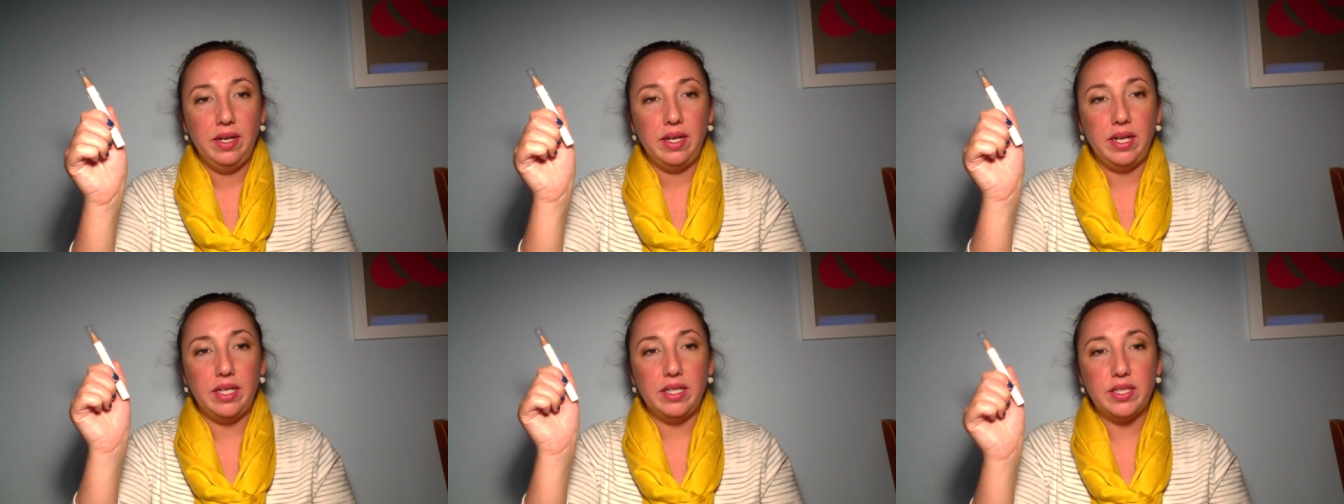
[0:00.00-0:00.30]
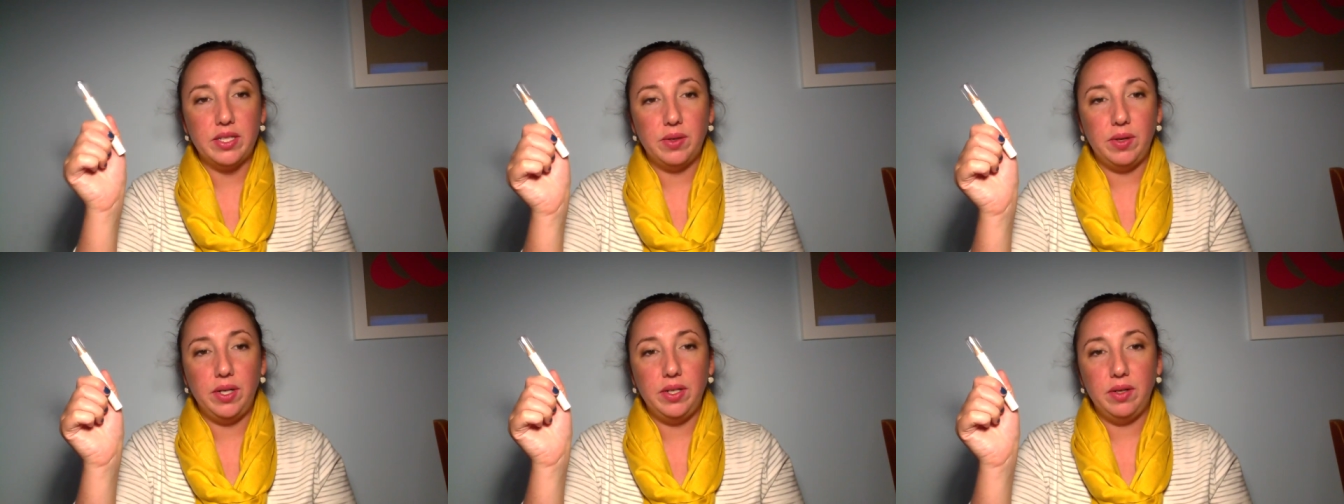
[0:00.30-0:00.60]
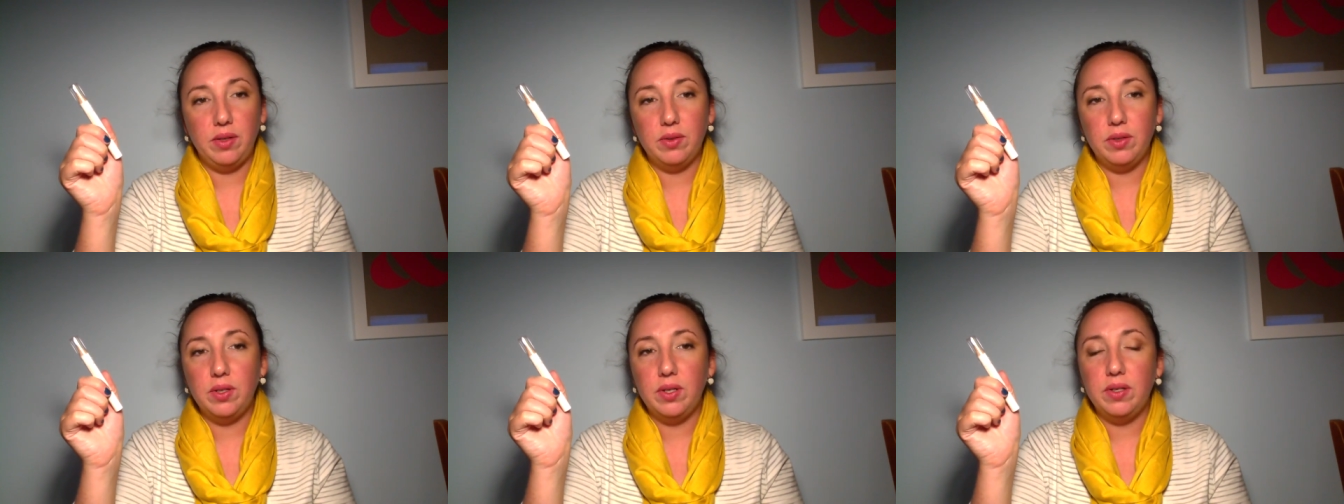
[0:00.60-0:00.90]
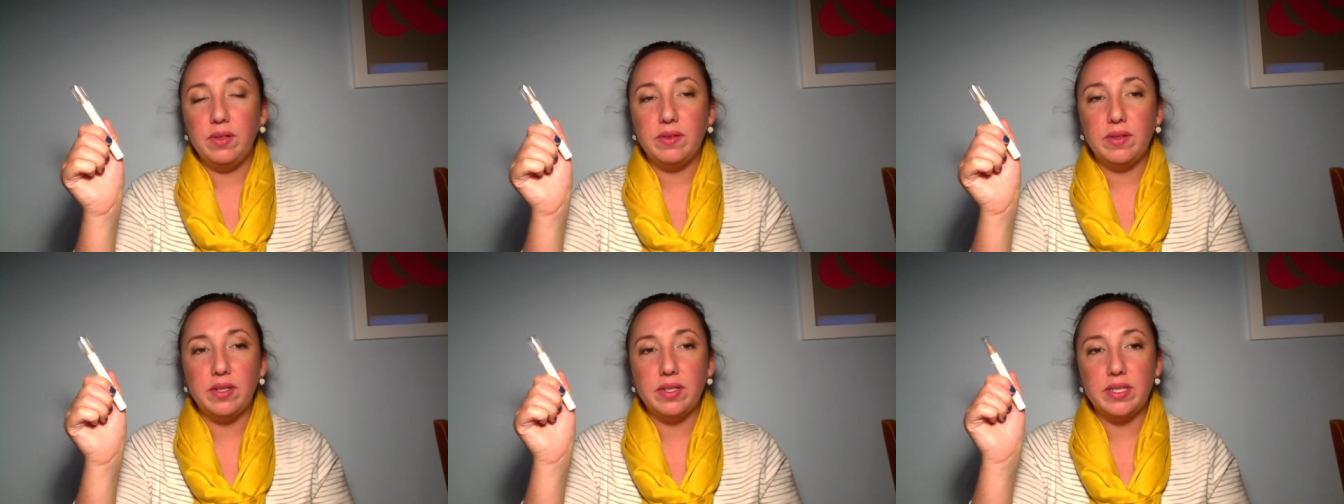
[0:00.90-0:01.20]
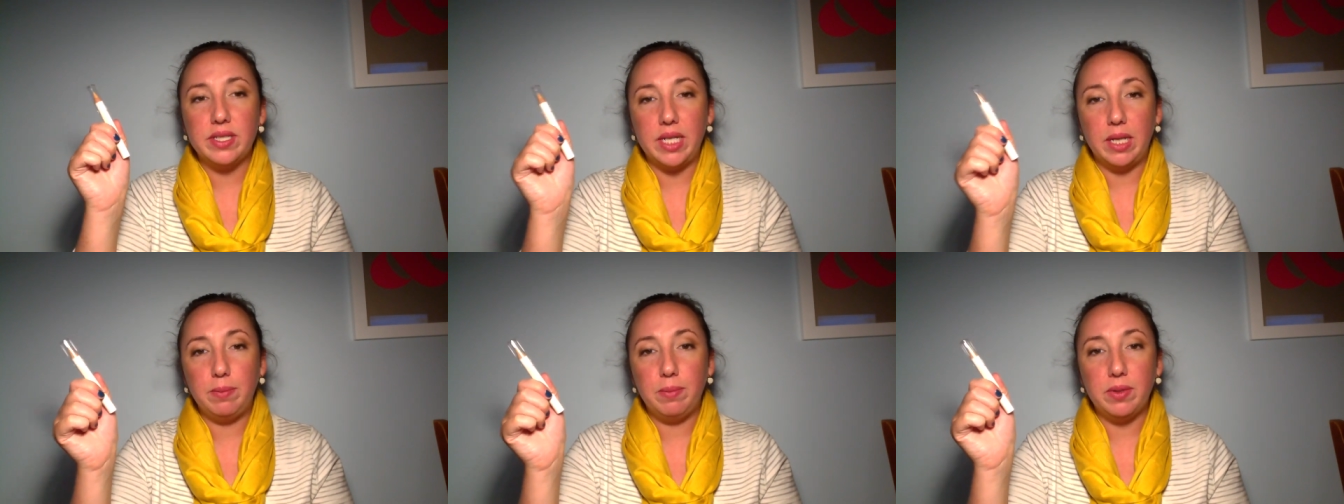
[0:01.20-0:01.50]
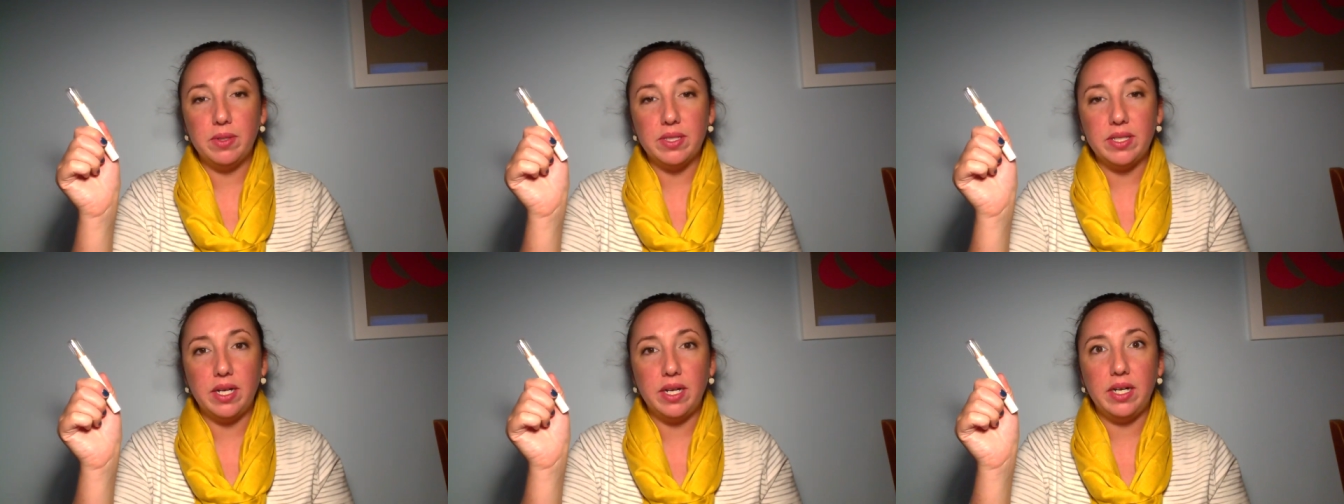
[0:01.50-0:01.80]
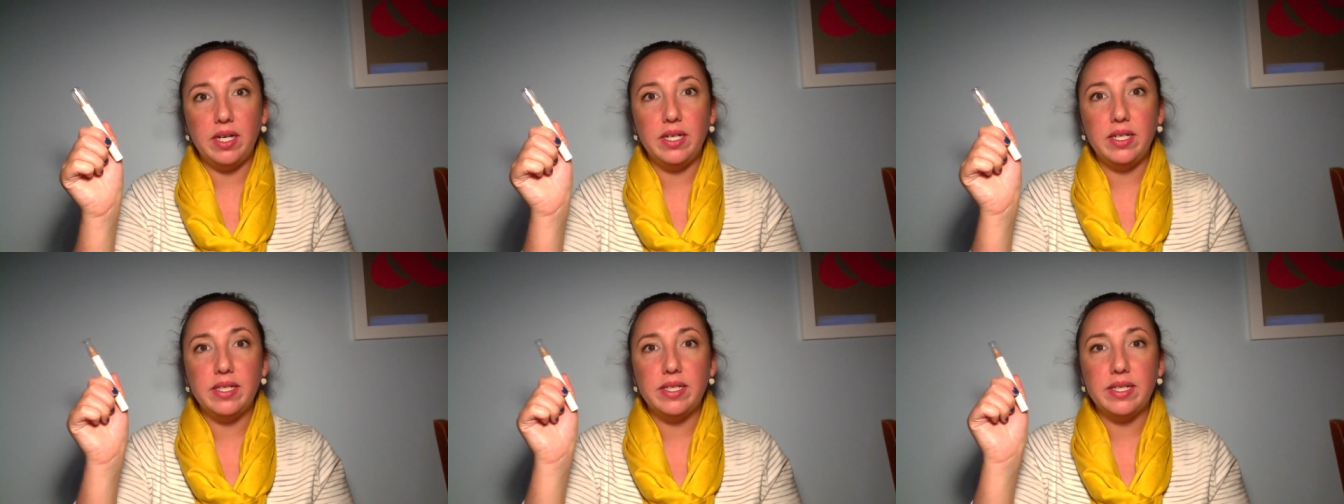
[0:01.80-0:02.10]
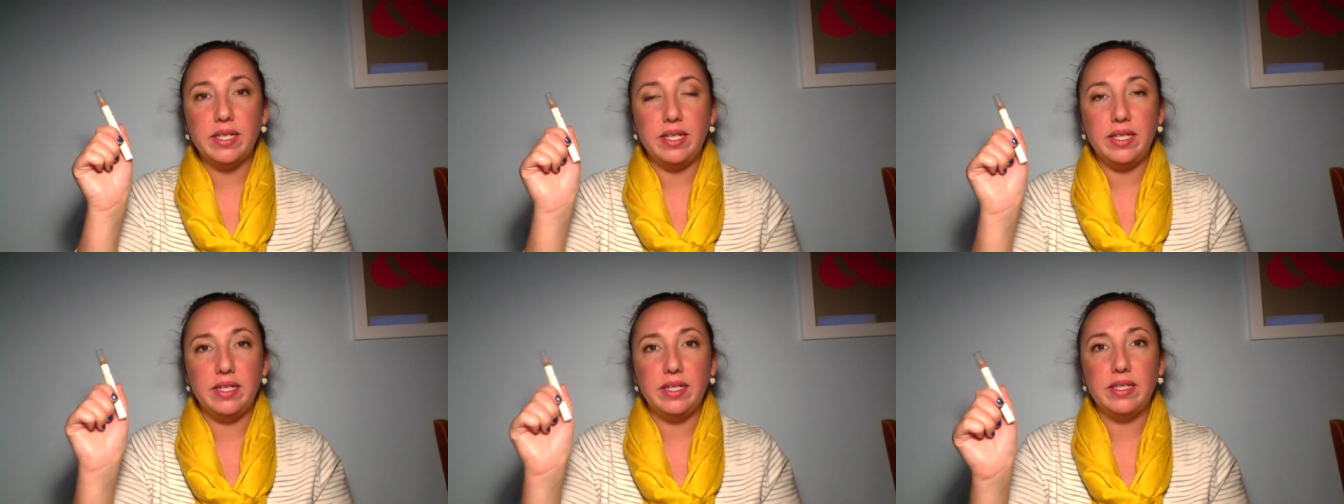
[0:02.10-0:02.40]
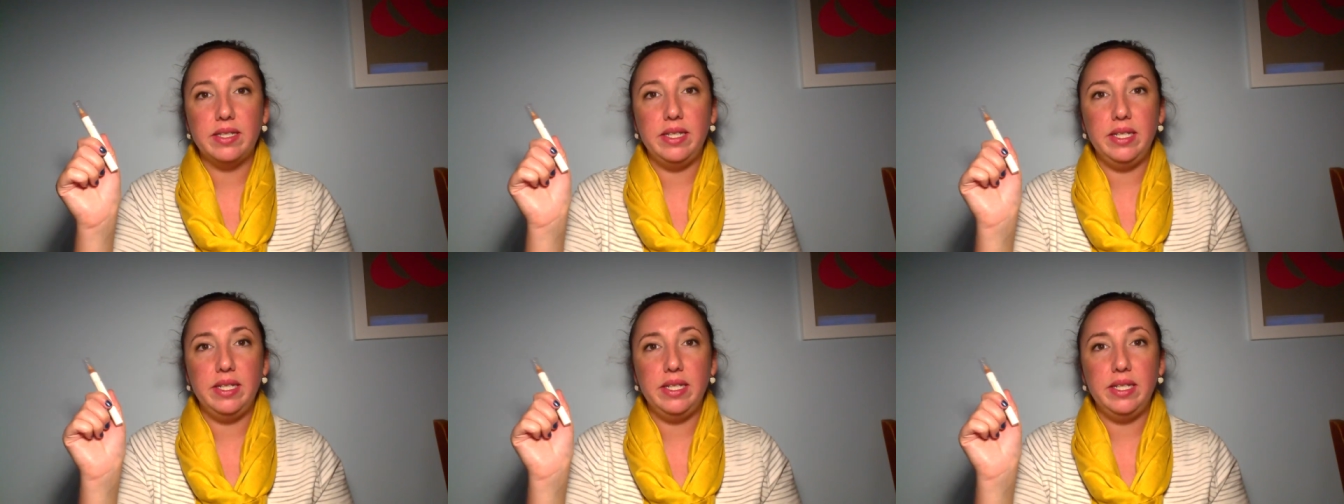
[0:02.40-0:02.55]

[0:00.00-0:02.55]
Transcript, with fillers: and so I don't know if the sample size is